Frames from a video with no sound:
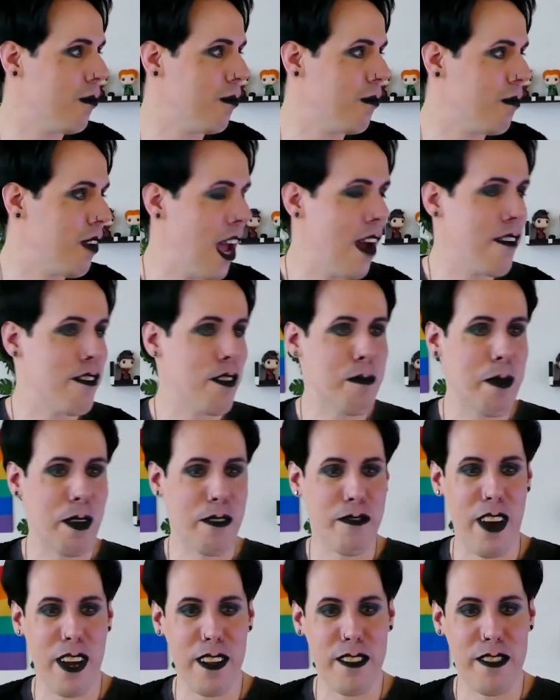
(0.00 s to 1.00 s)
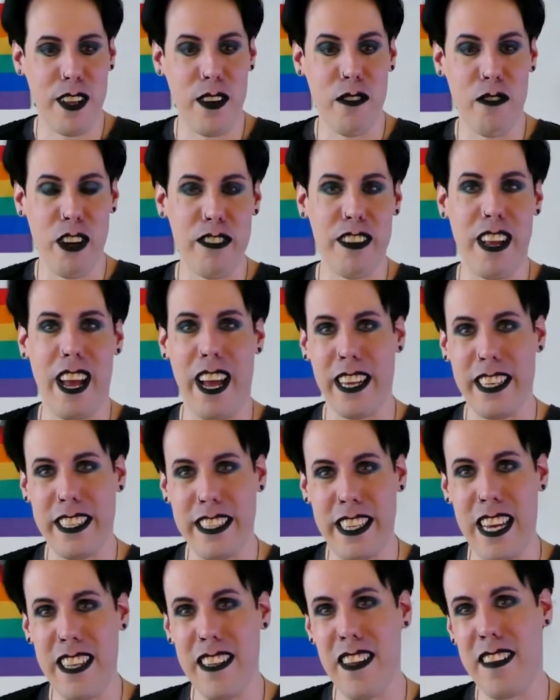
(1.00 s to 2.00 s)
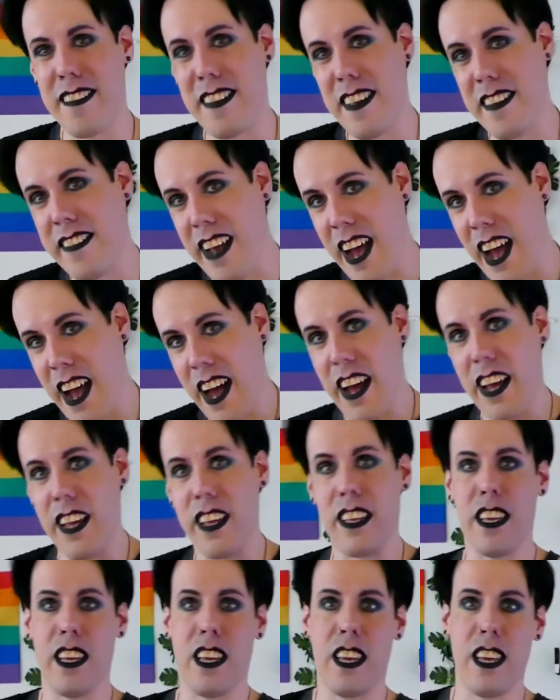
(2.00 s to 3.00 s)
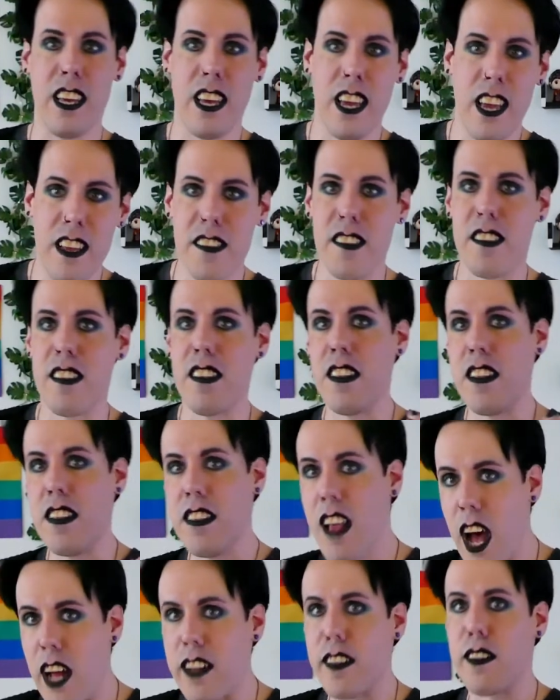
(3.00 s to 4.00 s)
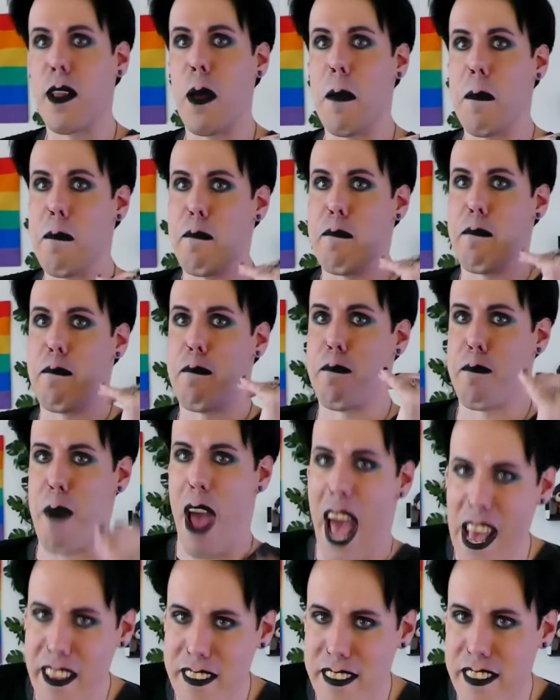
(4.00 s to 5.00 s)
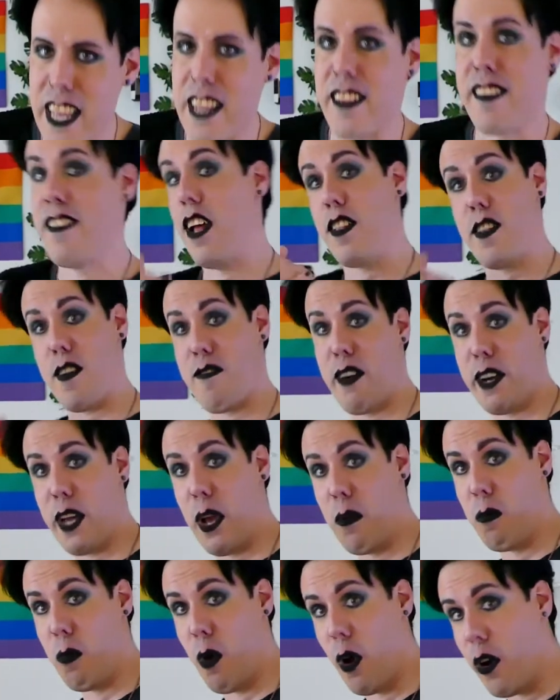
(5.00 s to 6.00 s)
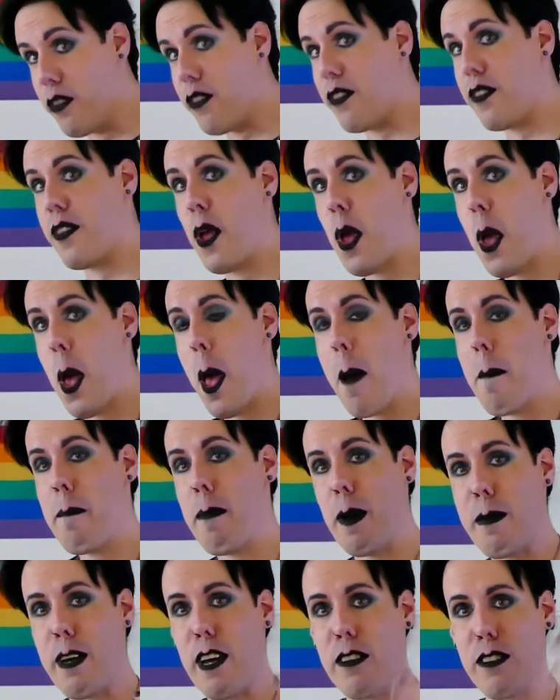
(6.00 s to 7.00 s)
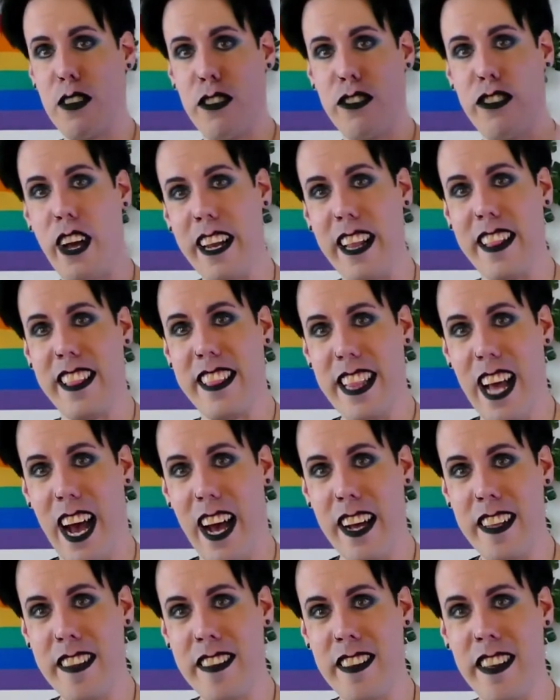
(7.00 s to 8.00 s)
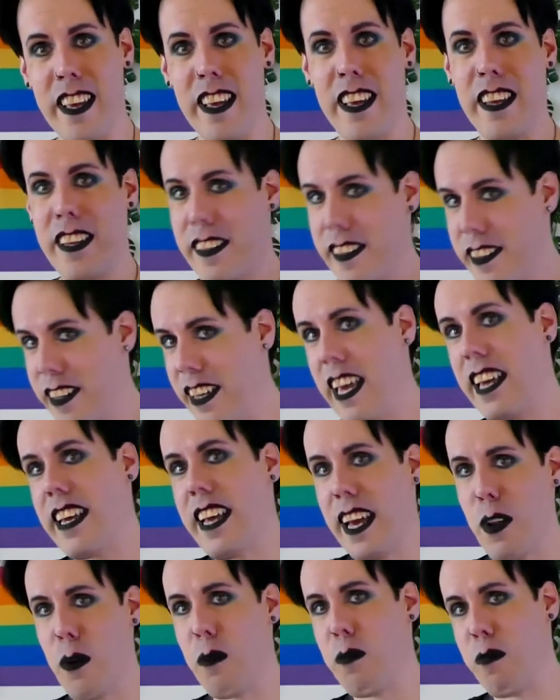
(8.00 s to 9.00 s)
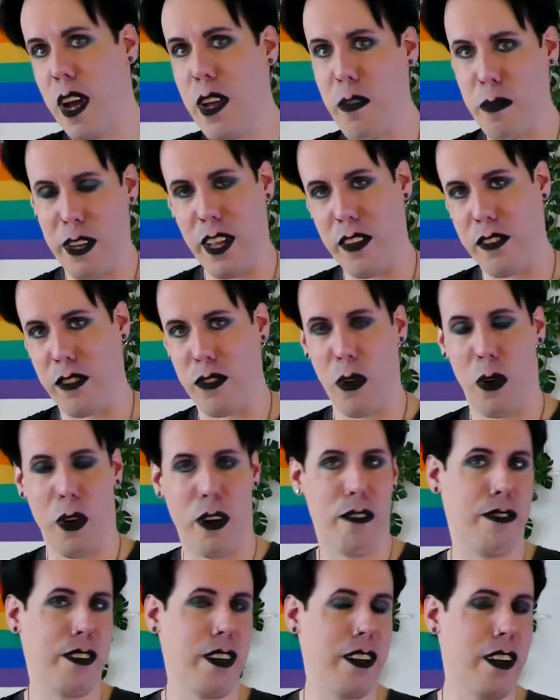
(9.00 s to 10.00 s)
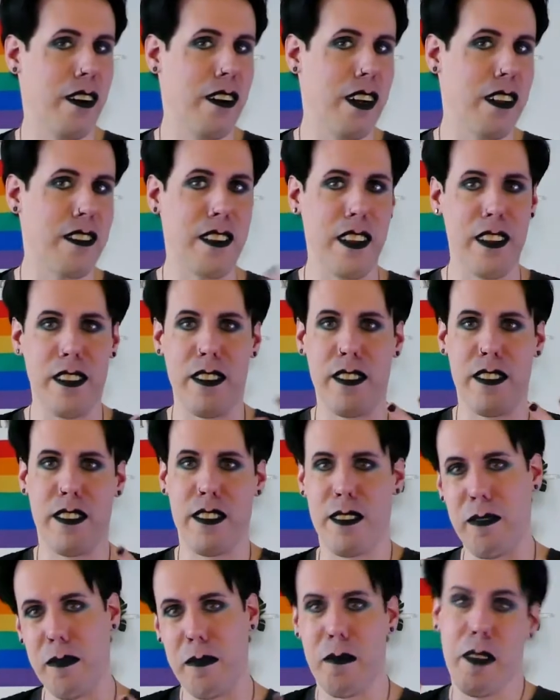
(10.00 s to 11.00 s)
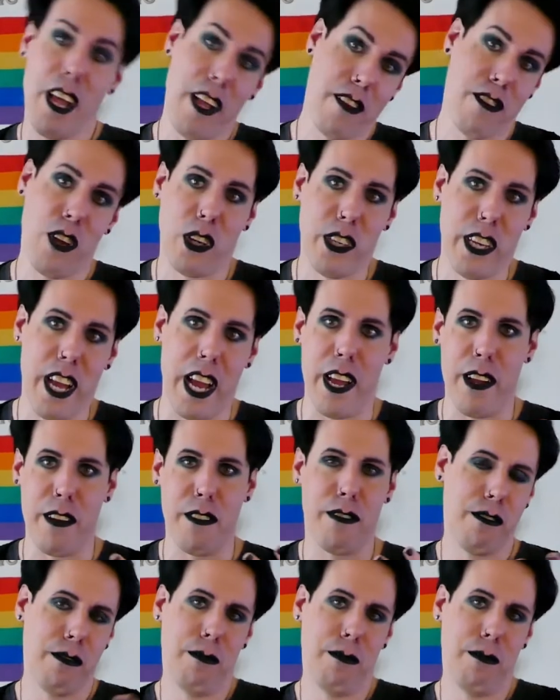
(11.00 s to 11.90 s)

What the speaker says: We have this big fight scene, which again the CGI is not the best. It's not the fucking worst, but because it's shot at night, you can get away with it, sort of, you know, it's okay,